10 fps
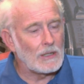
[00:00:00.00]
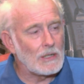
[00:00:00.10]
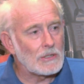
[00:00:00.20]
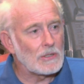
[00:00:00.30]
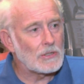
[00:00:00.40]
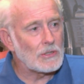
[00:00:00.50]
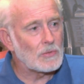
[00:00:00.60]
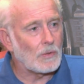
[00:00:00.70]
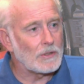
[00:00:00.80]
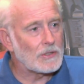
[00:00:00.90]

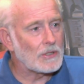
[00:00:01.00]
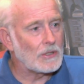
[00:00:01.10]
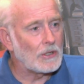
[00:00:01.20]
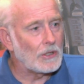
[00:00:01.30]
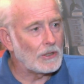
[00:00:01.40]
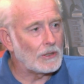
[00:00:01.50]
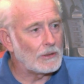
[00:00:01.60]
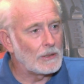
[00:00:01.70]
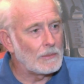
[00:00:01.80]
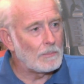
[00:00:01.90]
instances, was
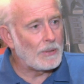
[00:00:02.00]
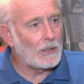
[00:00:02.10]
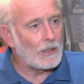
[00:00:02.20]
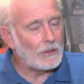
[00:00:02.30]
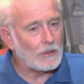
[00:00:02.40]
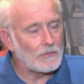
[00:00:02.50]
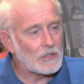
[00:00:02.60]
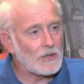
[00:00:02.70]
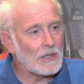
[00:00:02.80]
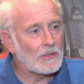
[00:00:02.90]
her pillar of
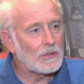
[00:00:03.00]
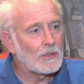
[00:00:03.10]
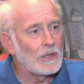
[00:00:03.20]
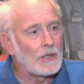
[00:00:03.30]
strength,